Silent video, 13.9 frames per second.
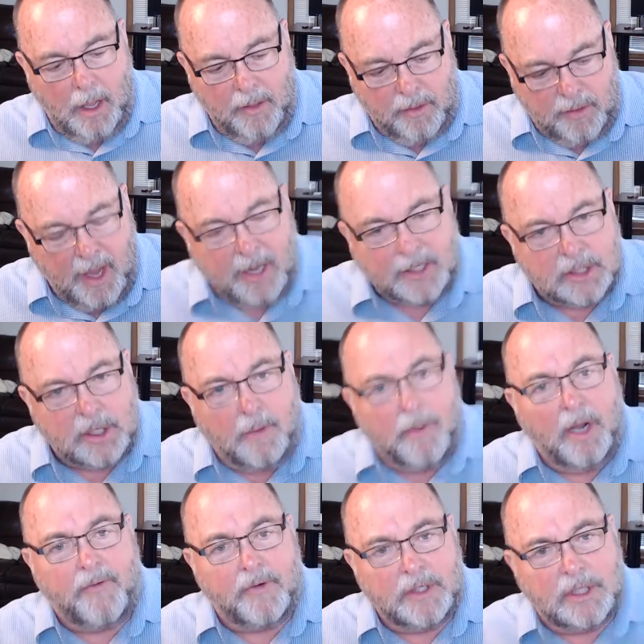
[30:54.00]
thanks so
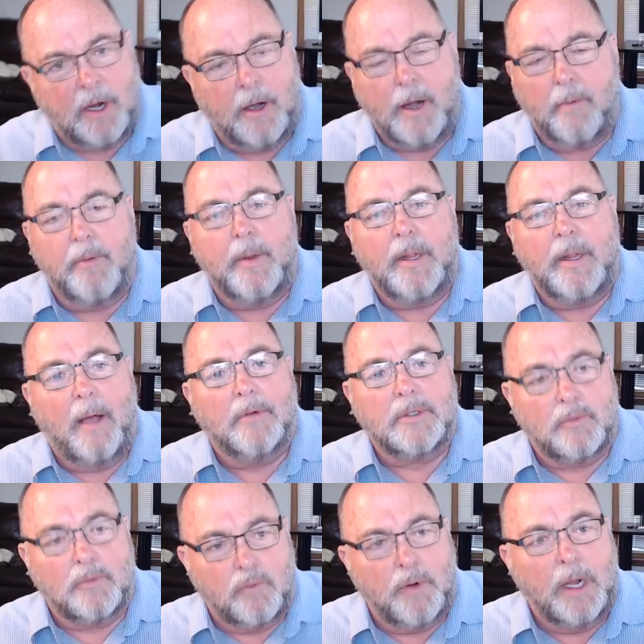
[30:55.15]
much for sharing it with me. That was
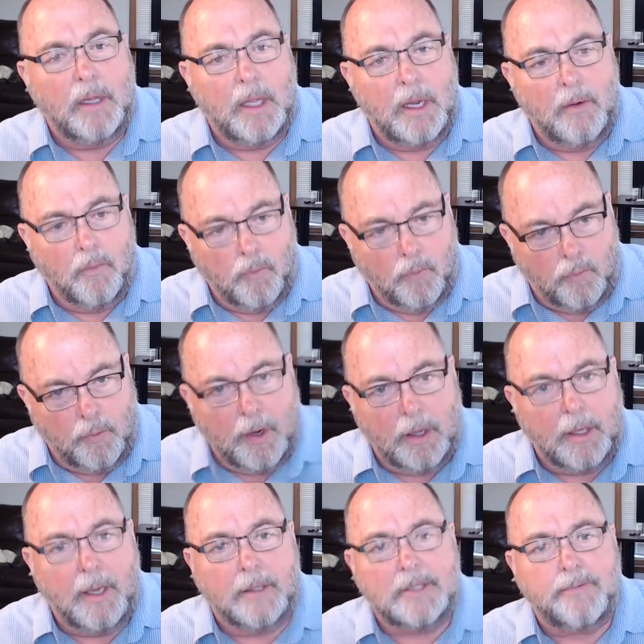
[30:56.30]
really,
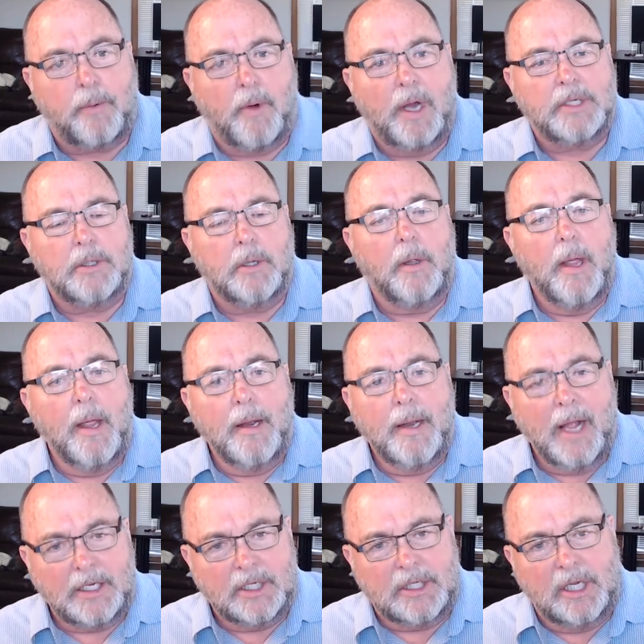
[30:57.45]
really inspirational.
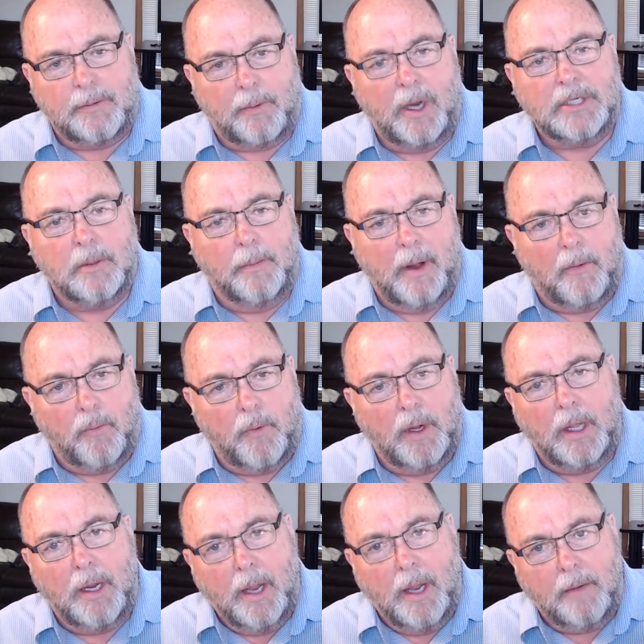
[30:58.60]
Not just inspirational, but
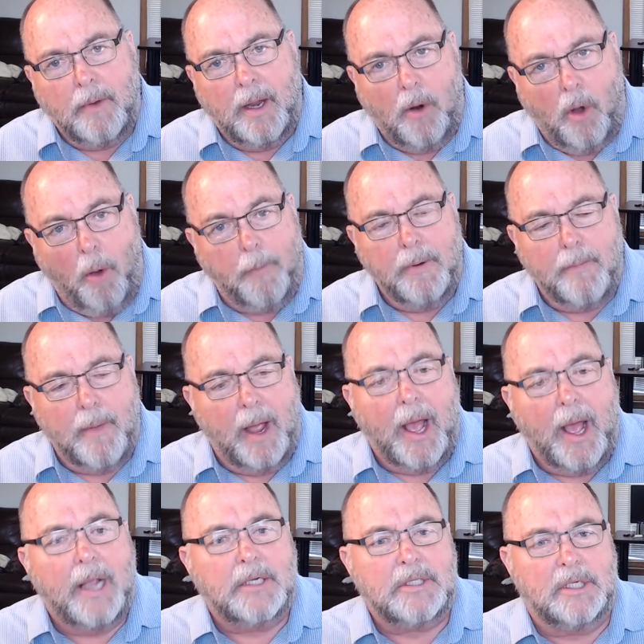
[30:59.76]
really it opened my
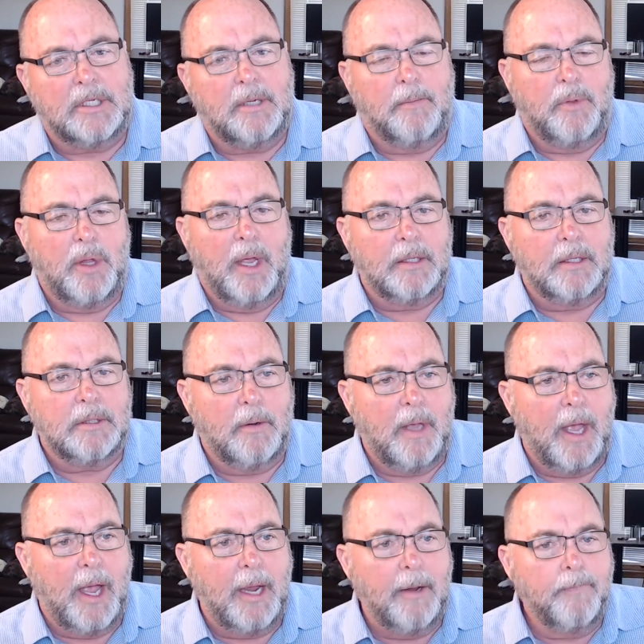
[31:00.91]
eyes to some things,
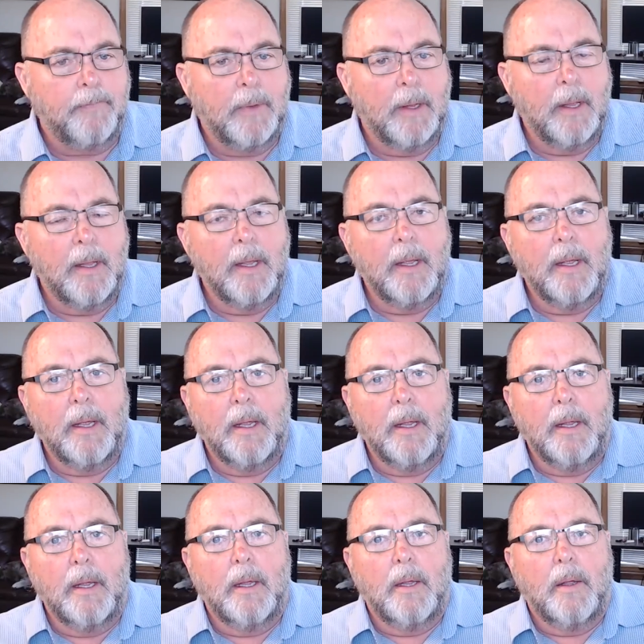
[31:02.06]
okay?
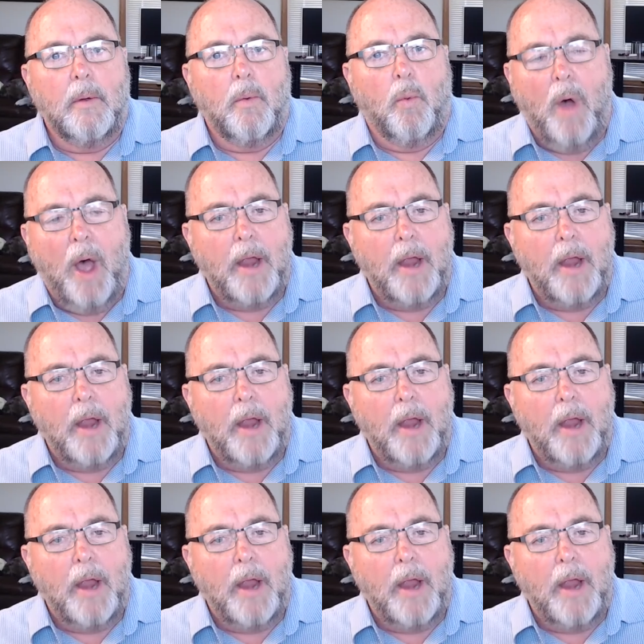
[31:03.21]
Why